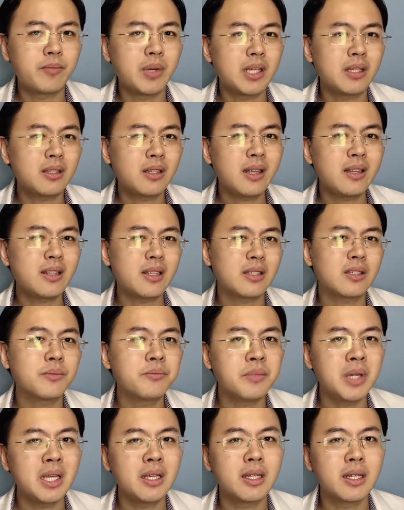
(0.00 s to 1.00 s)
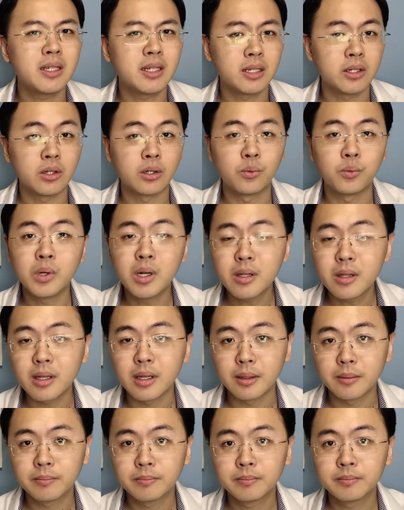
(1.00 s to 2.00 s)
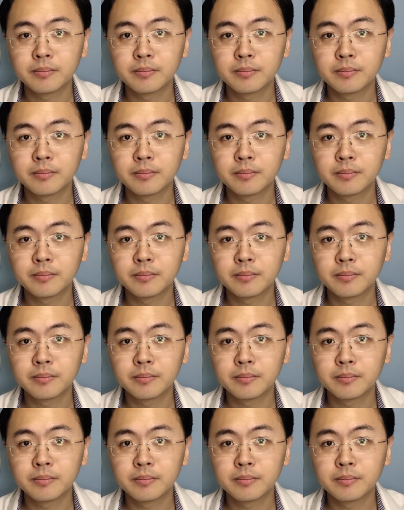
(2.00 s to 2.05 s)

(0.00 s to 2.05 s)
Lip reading: but that doesn't mean that they're not worth it.